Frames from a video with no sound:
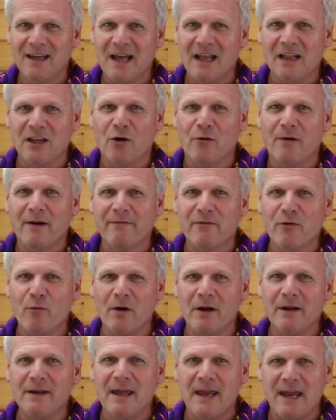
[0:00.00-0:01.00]
Hello
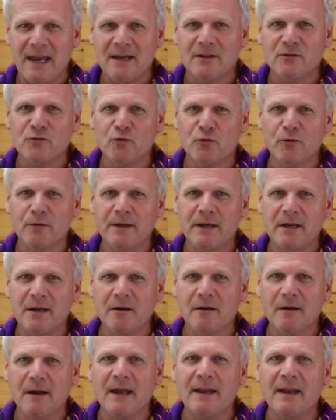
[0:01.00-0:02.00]
everyone, Andrew
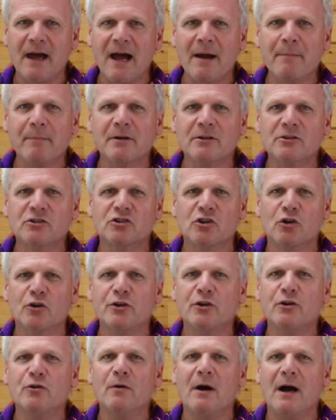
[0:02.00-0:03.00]
here, and I'm going to show
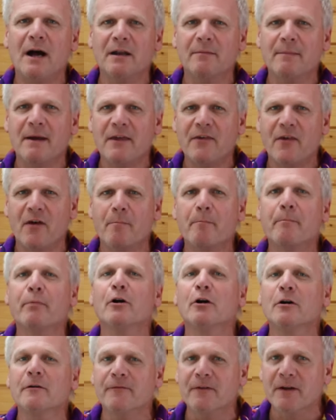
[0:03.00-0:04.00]
you how to make the
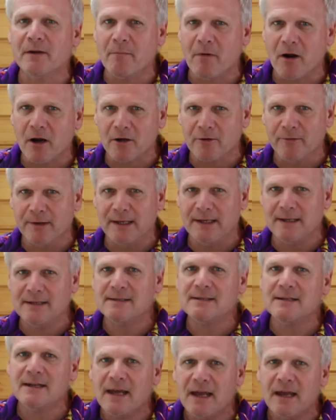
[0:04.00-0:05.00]
perfect margarita
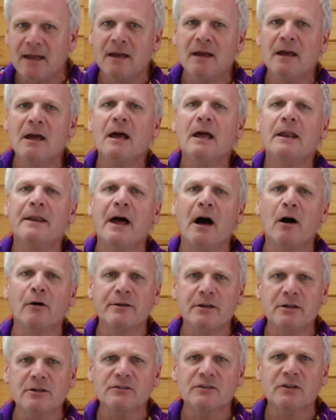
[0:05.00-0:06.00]
today. Now,
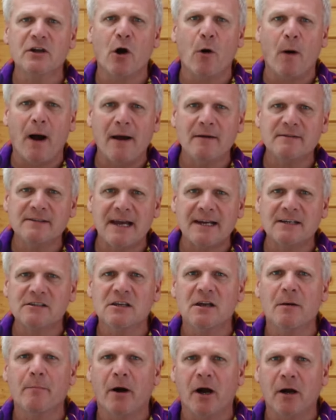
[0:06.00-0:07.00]
years ago I was
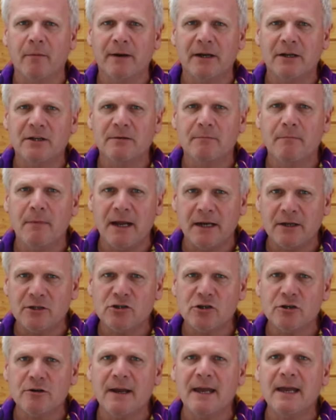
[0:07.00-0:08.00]
actually a bar man
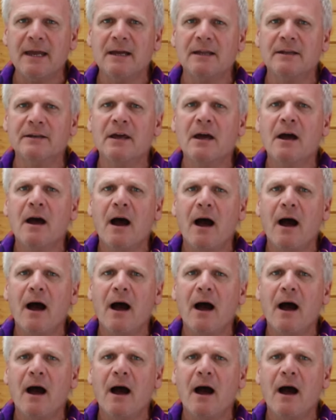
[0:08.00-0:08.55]
manager and